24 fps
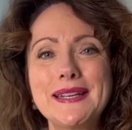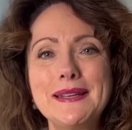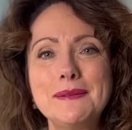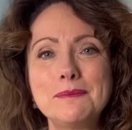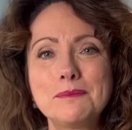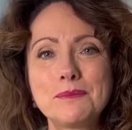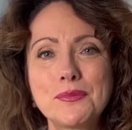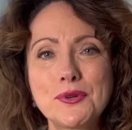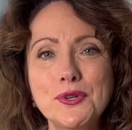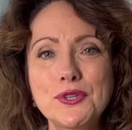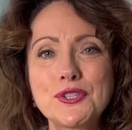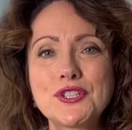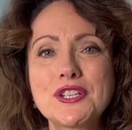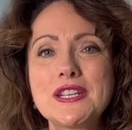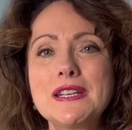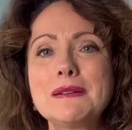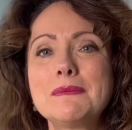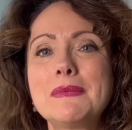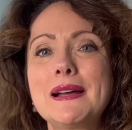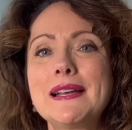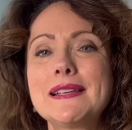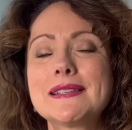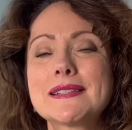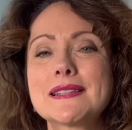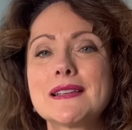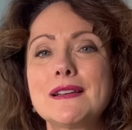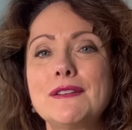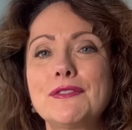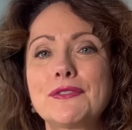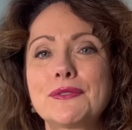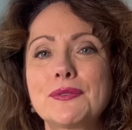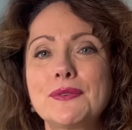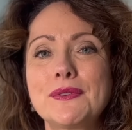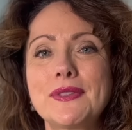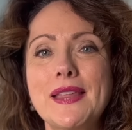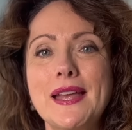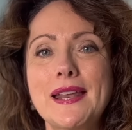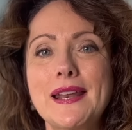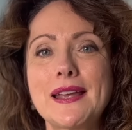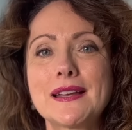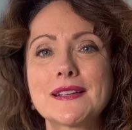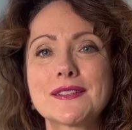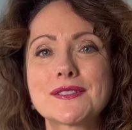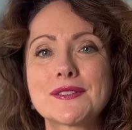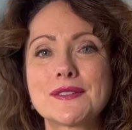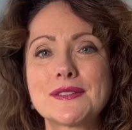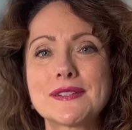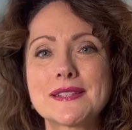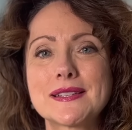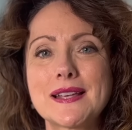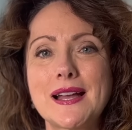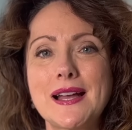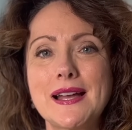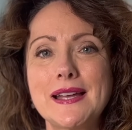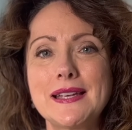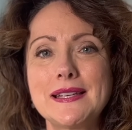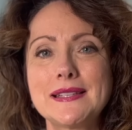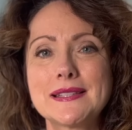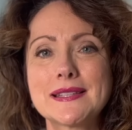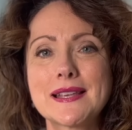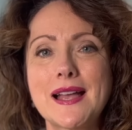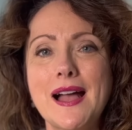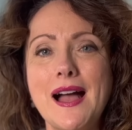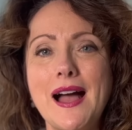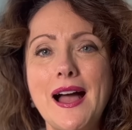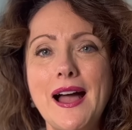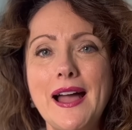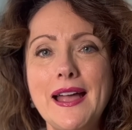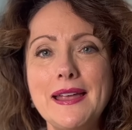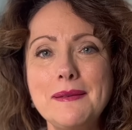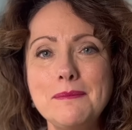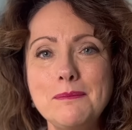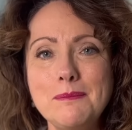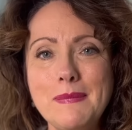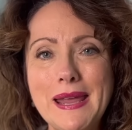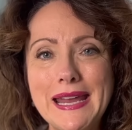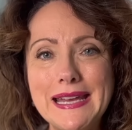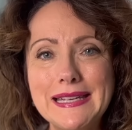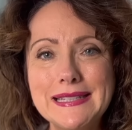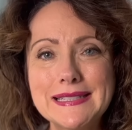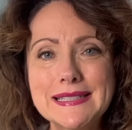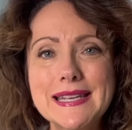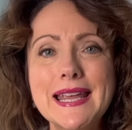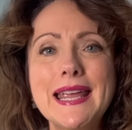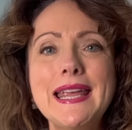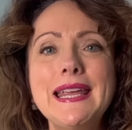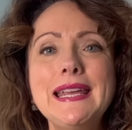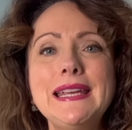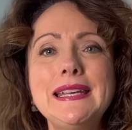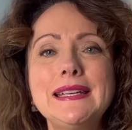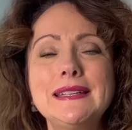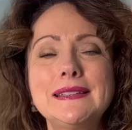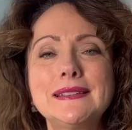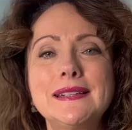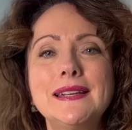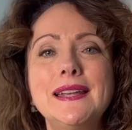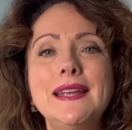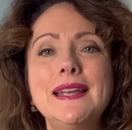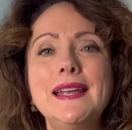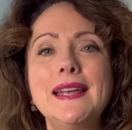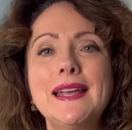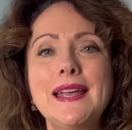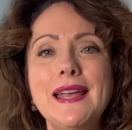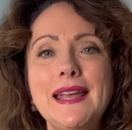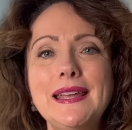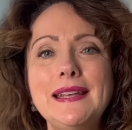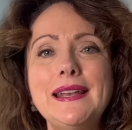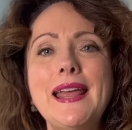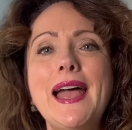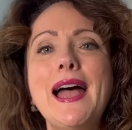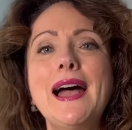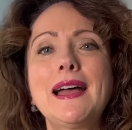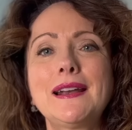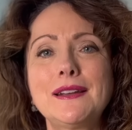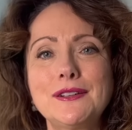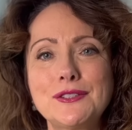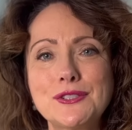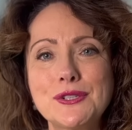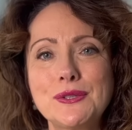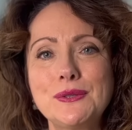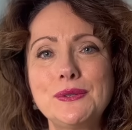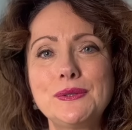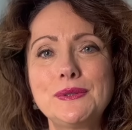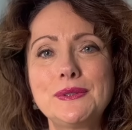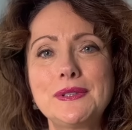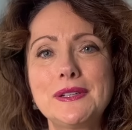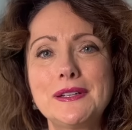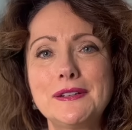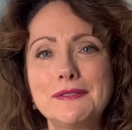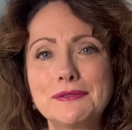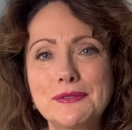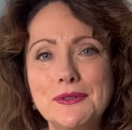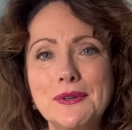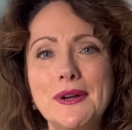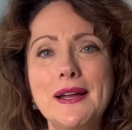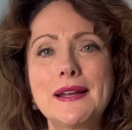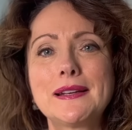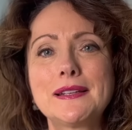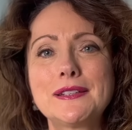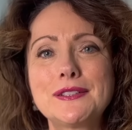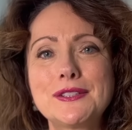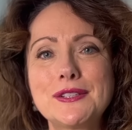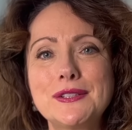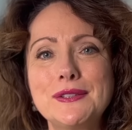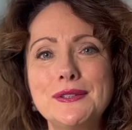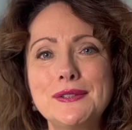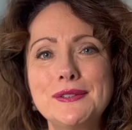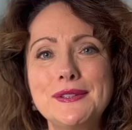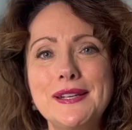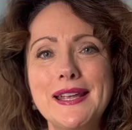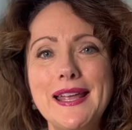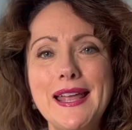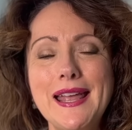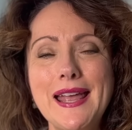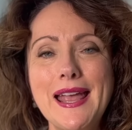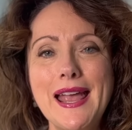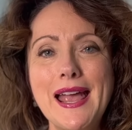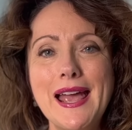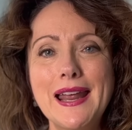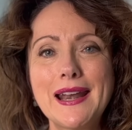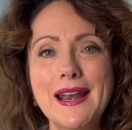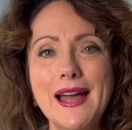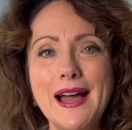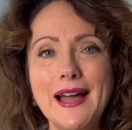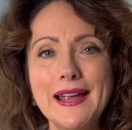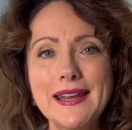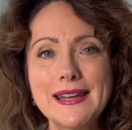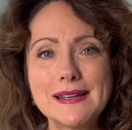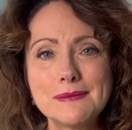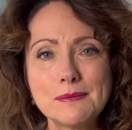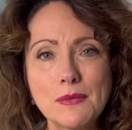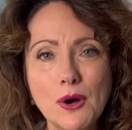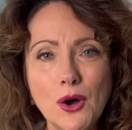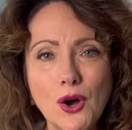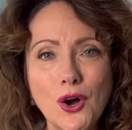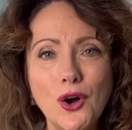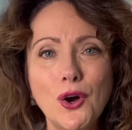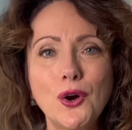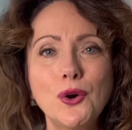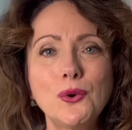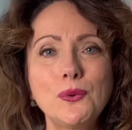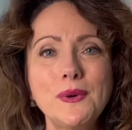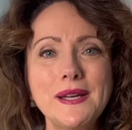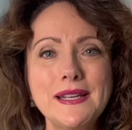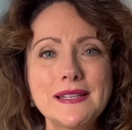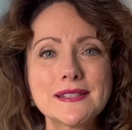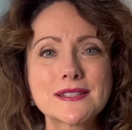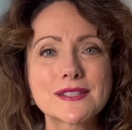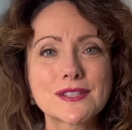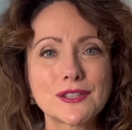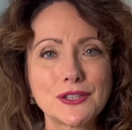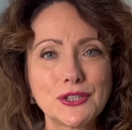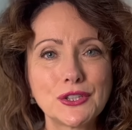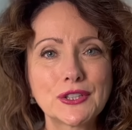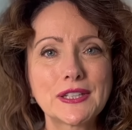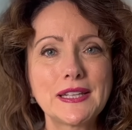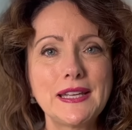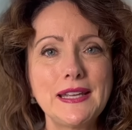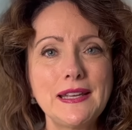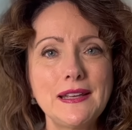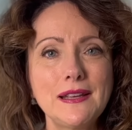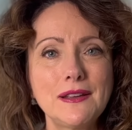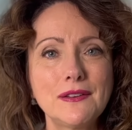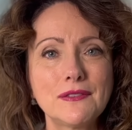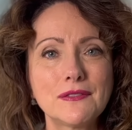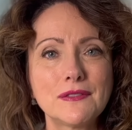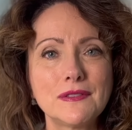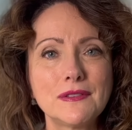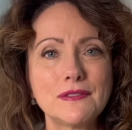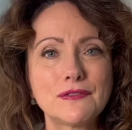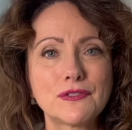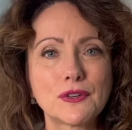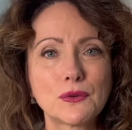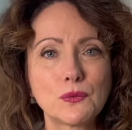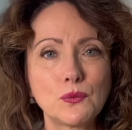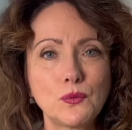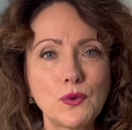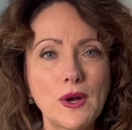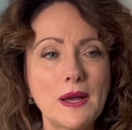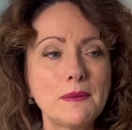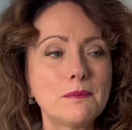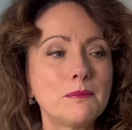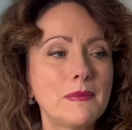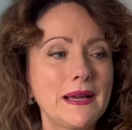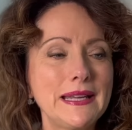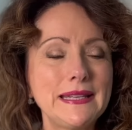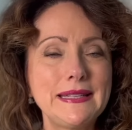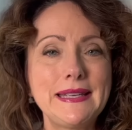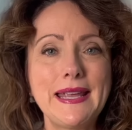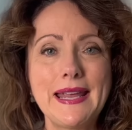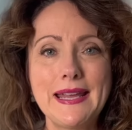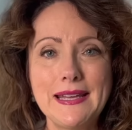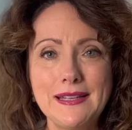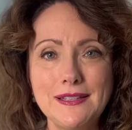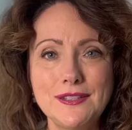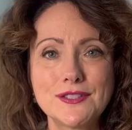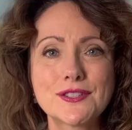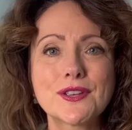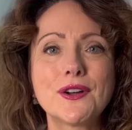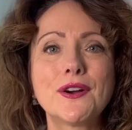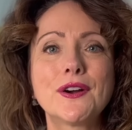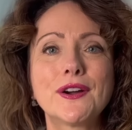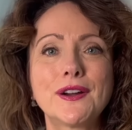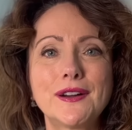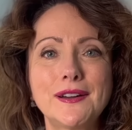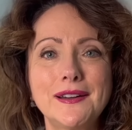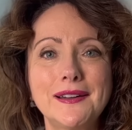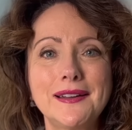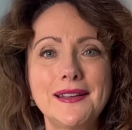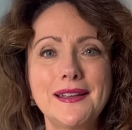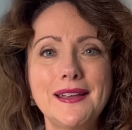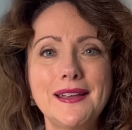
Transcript: in pushing myself through that exercise, I maintain an attitude of gratitude. And I am always looking for what my gains are.